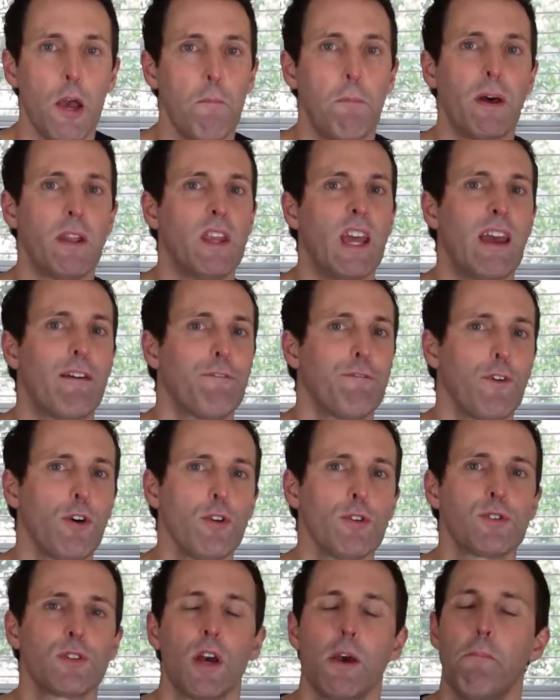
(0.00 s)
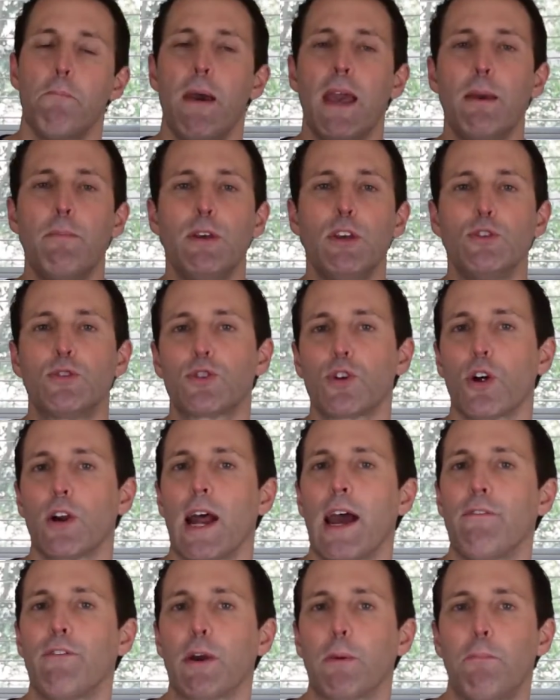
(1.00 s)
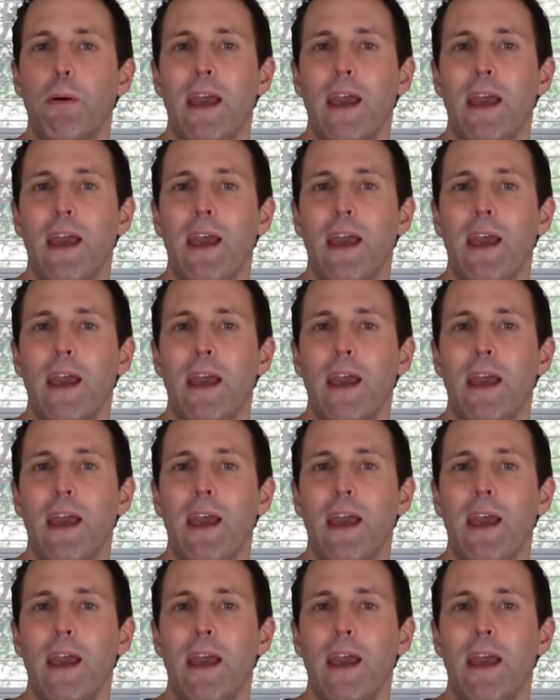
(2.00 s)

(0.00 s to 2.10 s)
but at first, maybe you start having